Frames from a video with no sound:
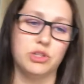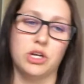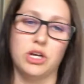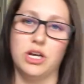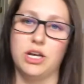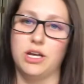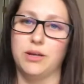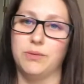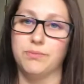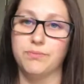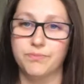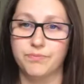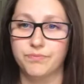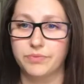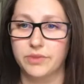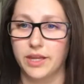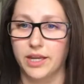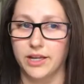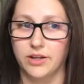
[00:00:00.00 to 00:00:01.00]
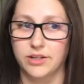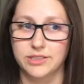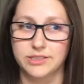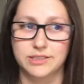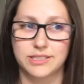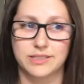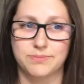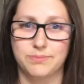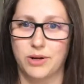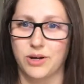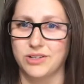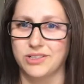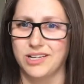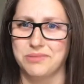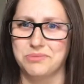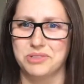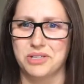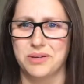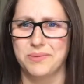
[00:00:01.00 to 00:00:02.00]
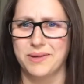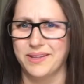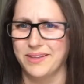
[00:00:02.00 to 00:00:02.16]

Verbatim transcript: job, I got a part-time job,